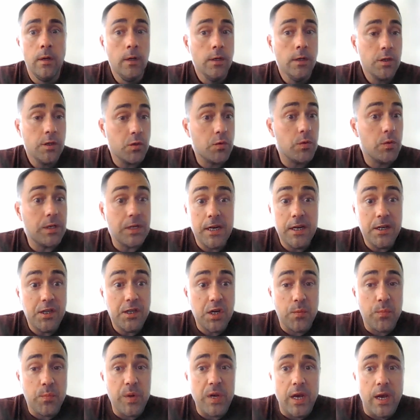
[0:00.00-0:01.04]

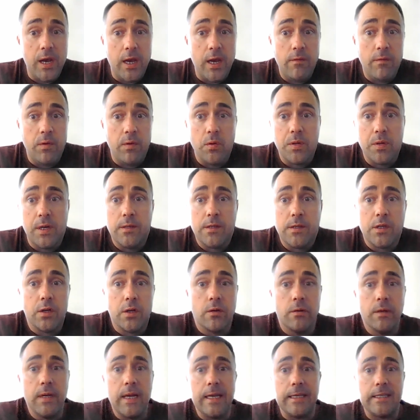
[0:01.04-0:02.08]
strategic behavior tends to
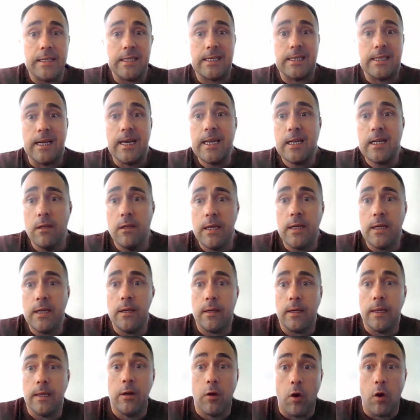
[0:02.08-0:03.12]
create cycling
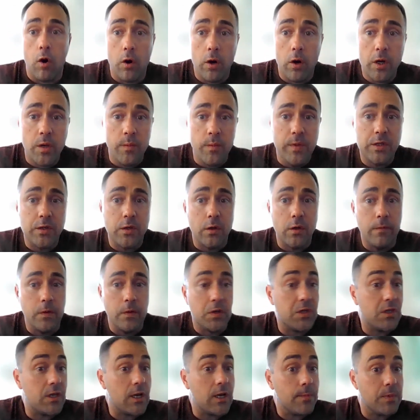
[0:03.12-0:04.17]
in arguments over
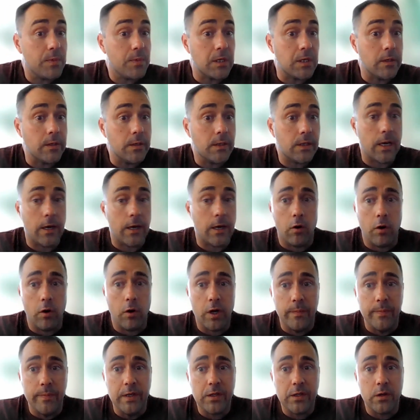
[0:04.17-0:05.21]
substance and
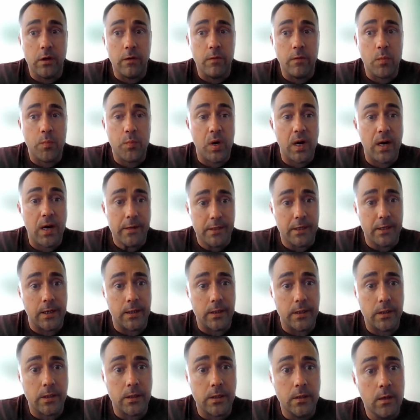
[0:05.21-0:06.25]
arguments over
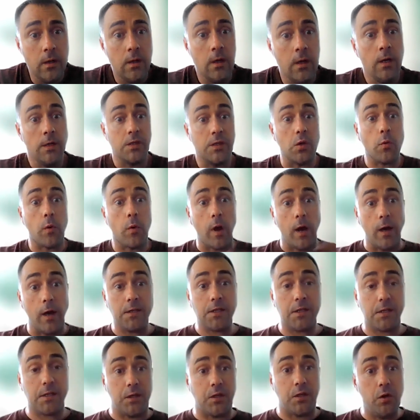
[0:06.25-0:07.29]
process. So
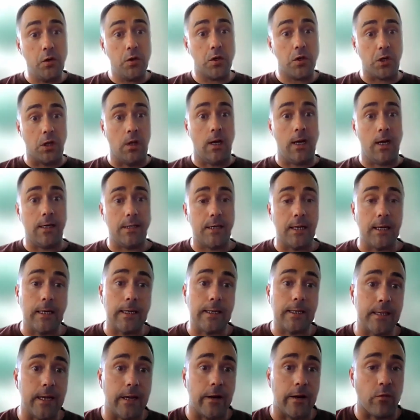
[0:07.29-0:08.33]
constitutionalizing a
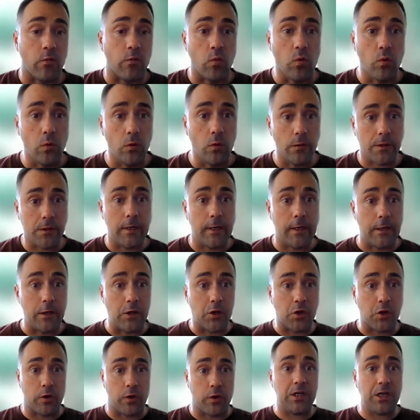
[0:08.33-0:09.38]
set of rules and
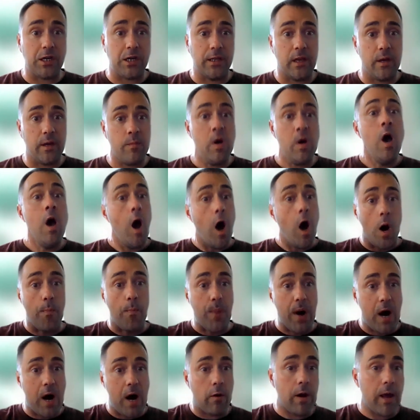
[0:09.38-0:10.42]
entrenching them
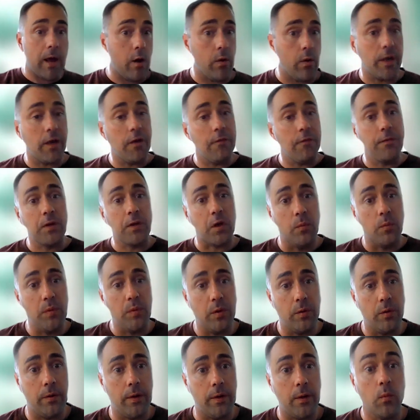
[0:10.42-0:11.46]
about how a given
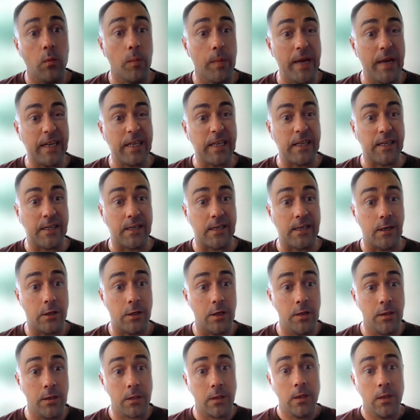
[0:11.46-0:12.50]
community will make
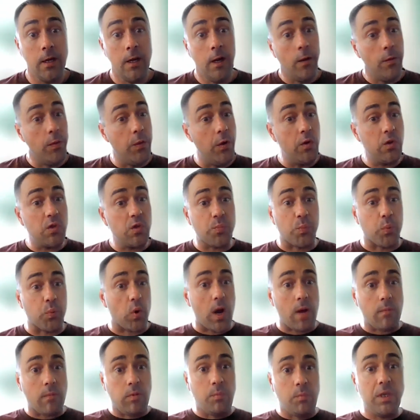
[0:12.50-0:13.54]
decisions, those
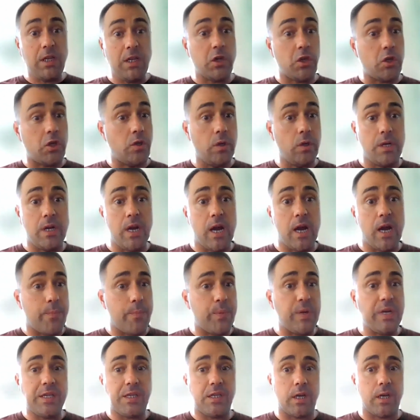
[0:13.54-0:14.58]
probably should not
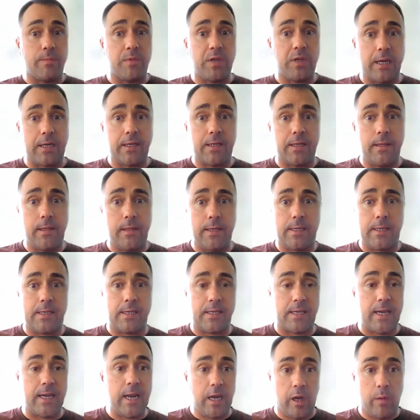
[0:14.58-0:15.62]
be subject to the
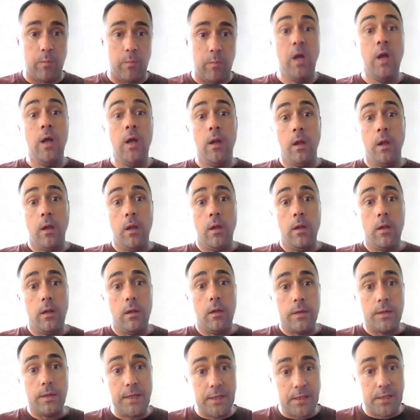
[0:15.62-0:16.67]
same
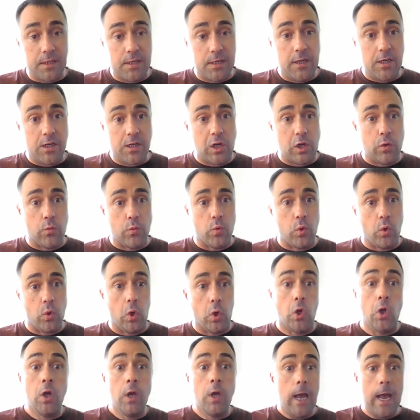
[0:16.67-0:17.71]
decision
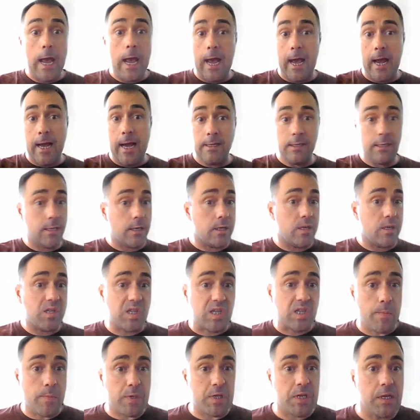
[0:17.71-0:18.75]
rule as
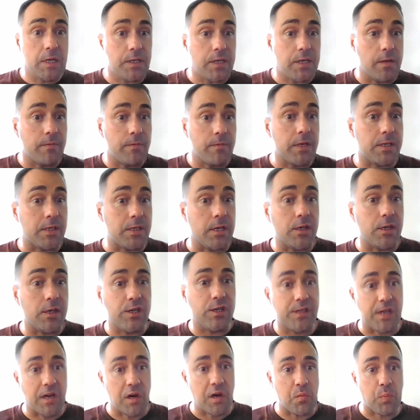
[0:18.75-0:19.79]
substantive
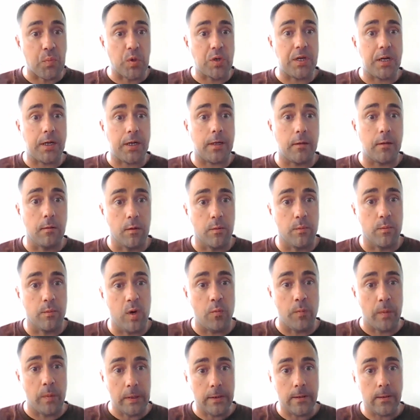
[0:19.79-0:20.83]
decisions in a particular
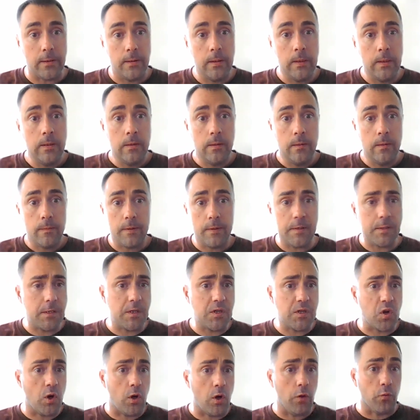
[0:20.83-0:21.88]
moment. This is
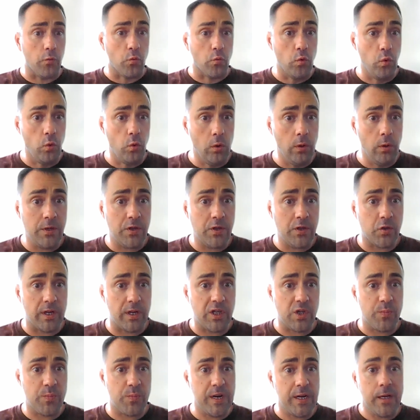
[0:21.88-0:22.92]
called rule
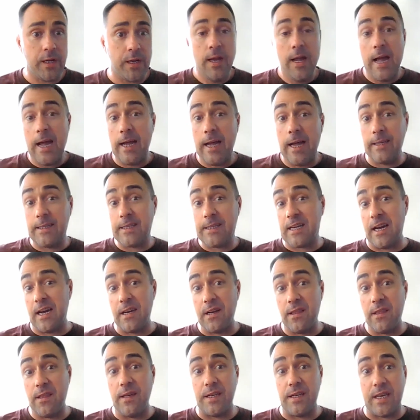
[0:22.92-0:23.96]
entrenchment, and it's kind
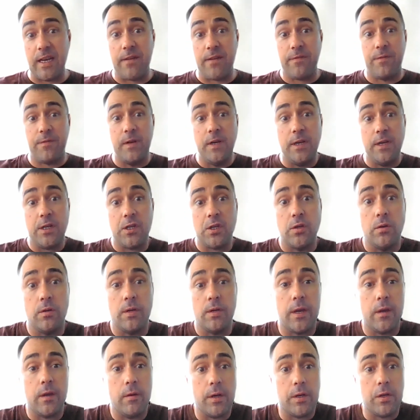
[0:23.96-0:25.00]
of the definitional
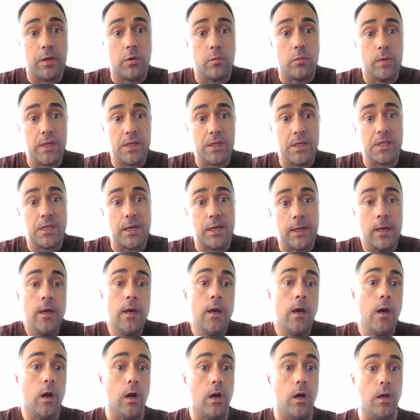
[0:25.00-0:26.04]
characteristic
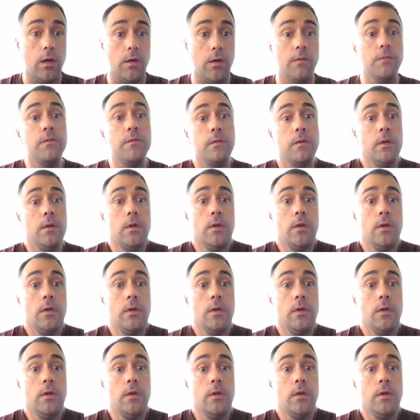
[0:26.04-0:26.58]
of